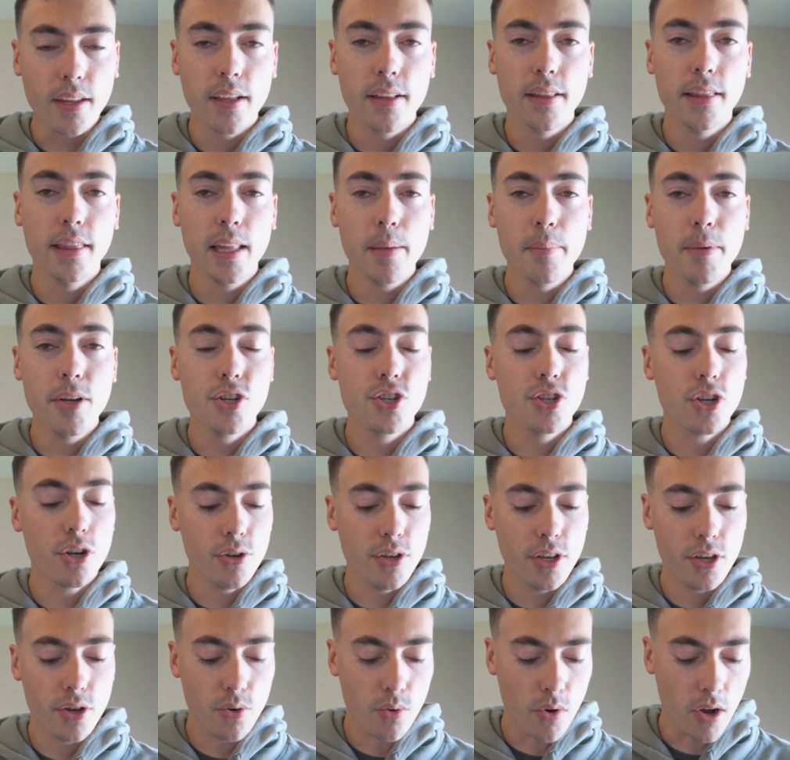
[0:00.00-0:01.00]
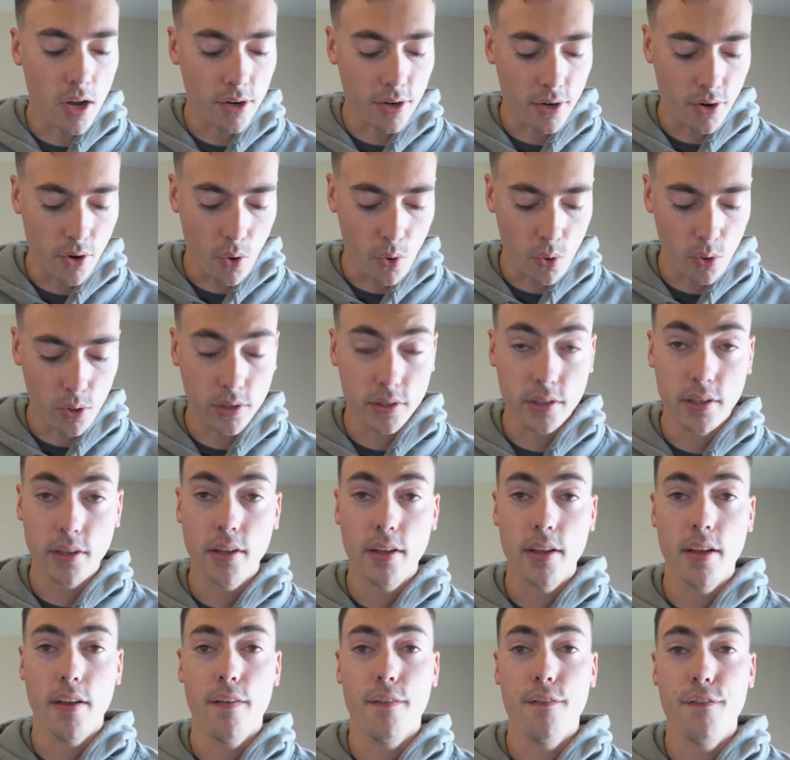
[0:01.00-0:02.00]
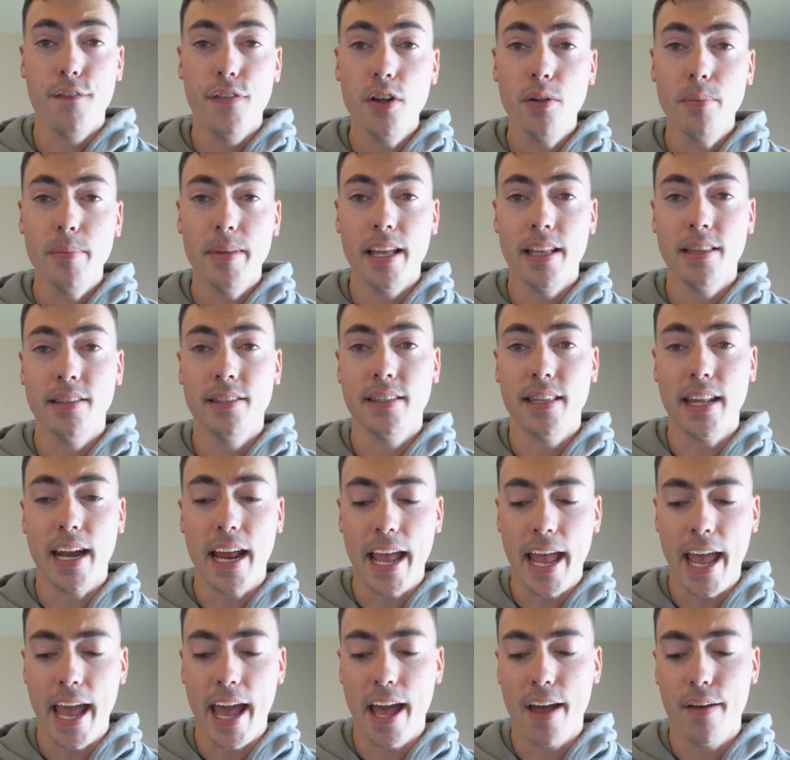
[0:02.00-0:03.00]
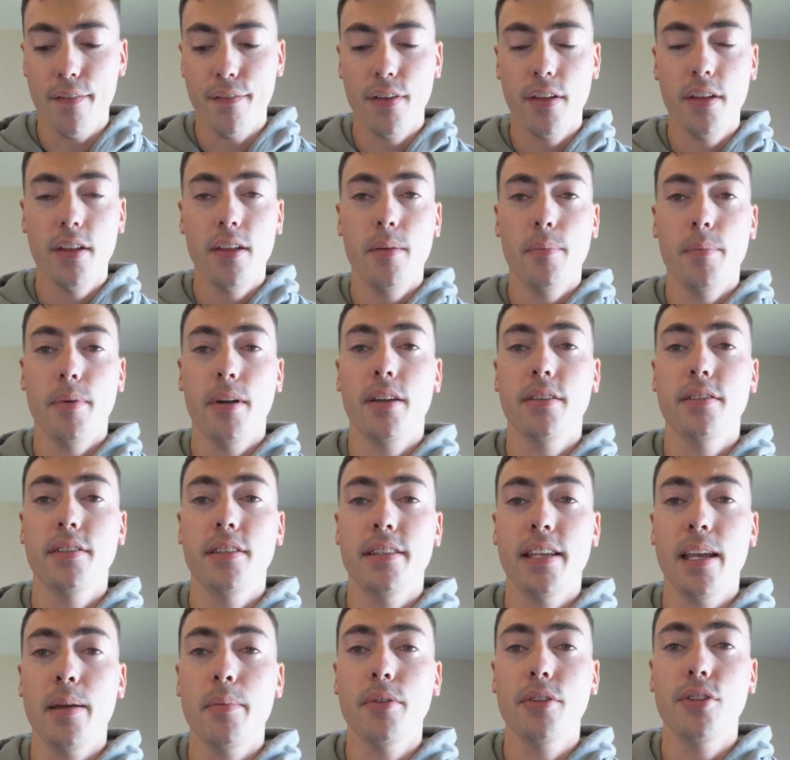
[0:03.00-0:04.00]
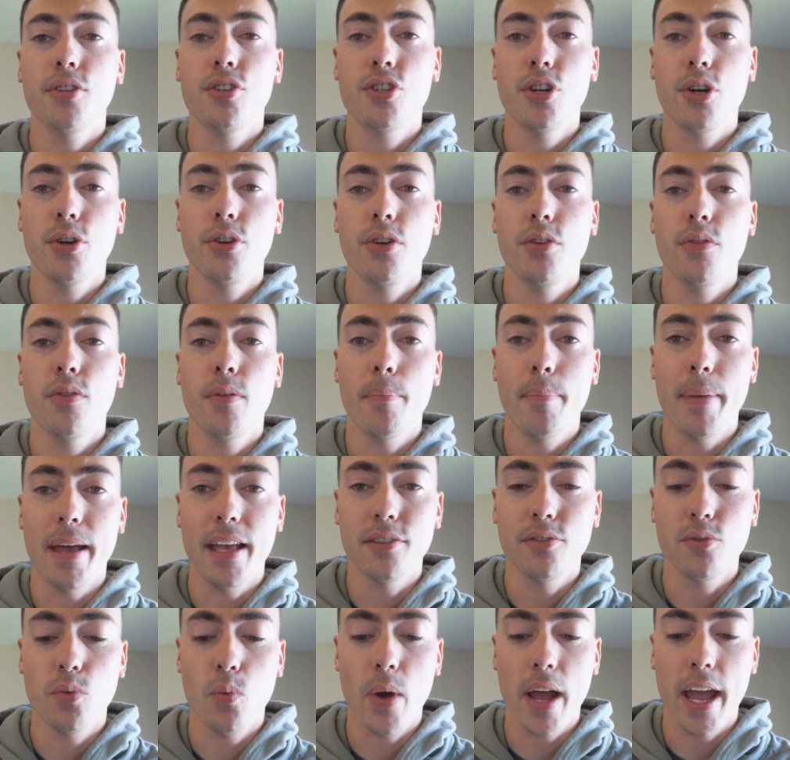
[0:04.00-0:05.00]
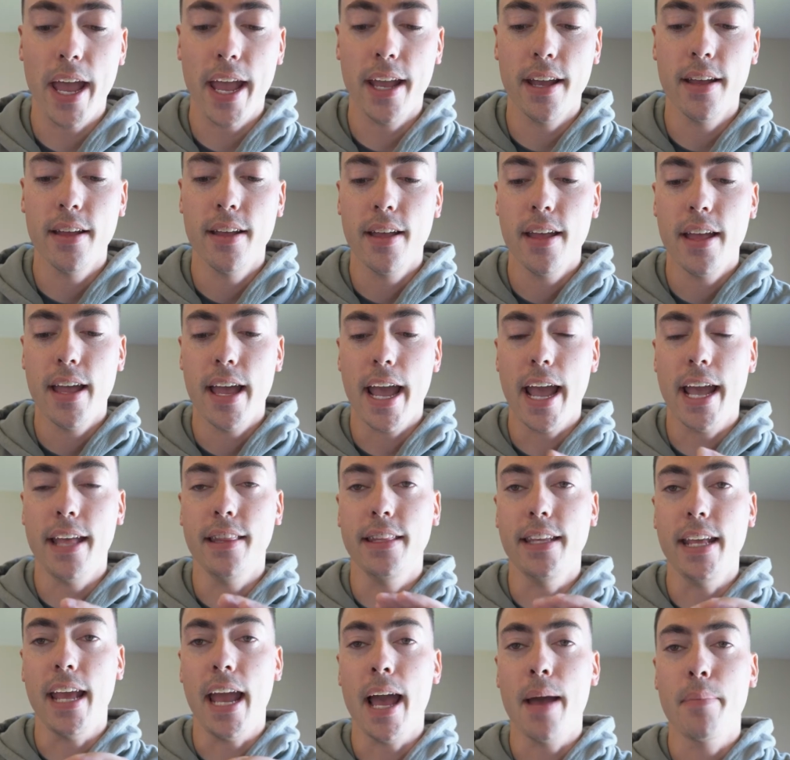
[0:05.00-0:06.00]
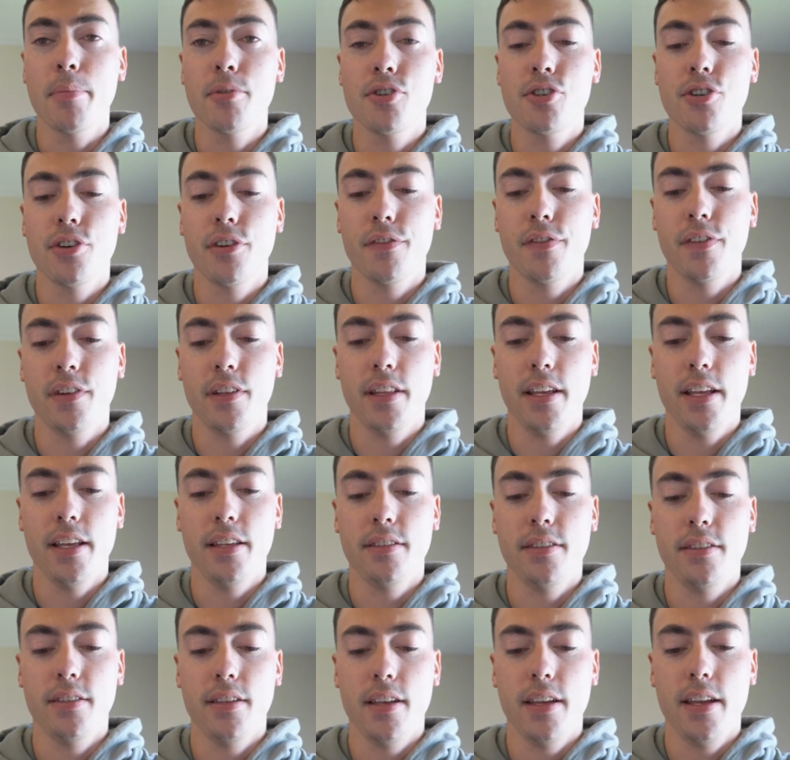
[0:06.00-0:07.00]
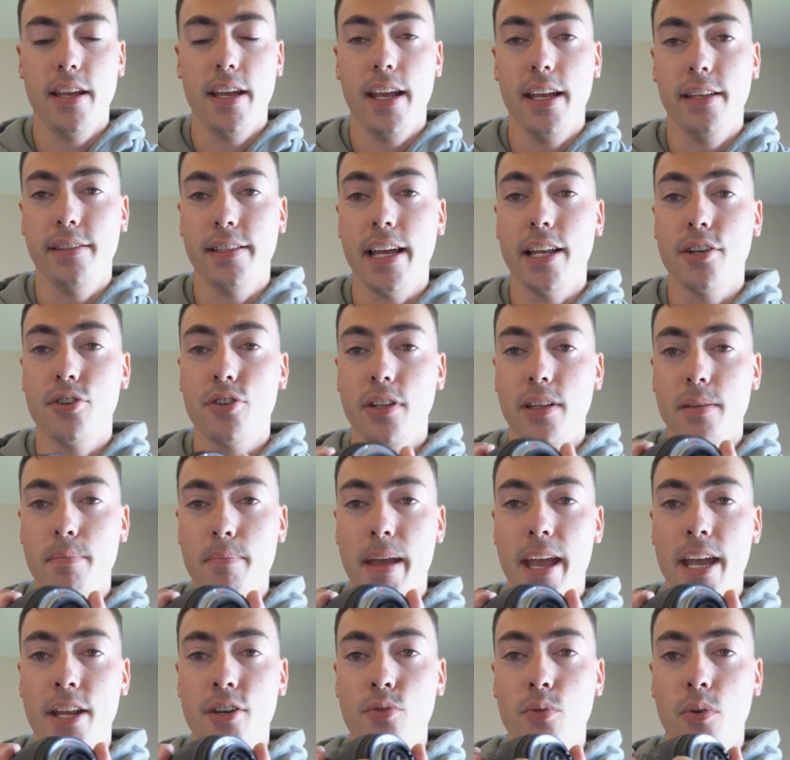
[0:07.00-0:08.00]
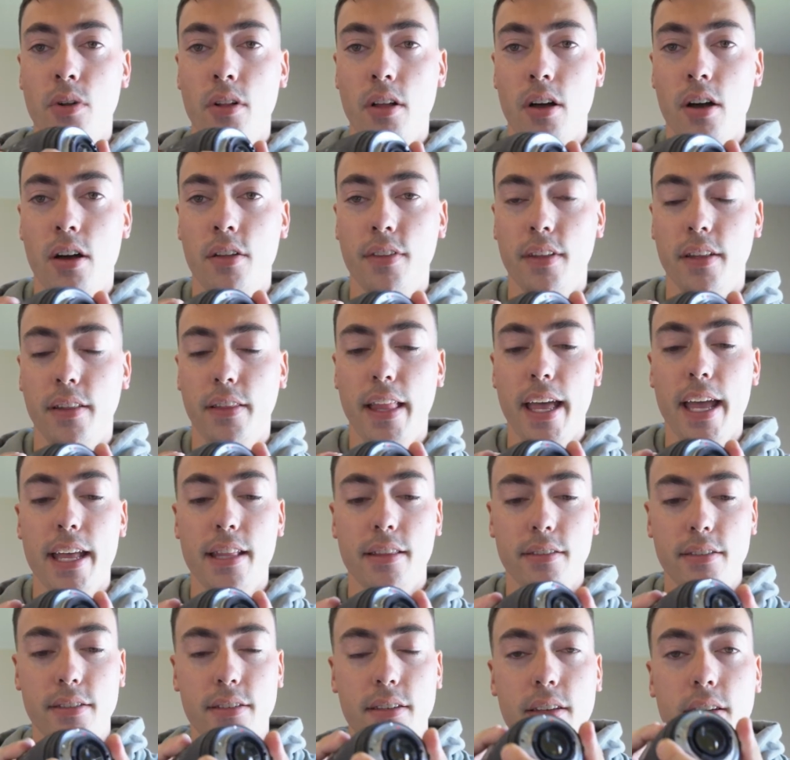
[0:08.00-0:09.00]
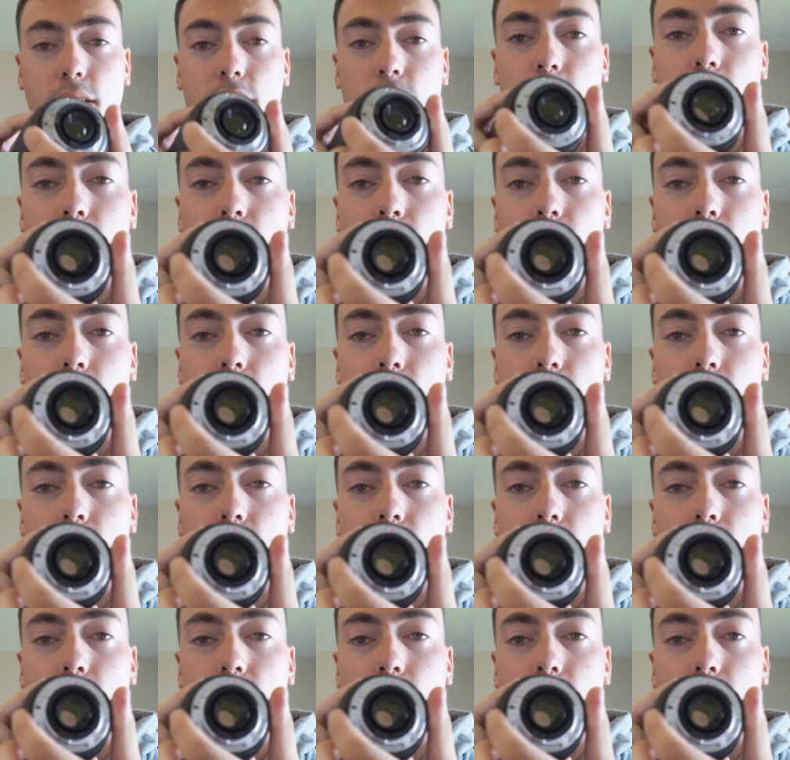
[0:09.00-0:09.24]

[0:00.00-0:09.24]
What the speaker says: Let me show you on an old film lens that I have, because it's able to show you the best way, and the aperture for this is actually manual on the lens.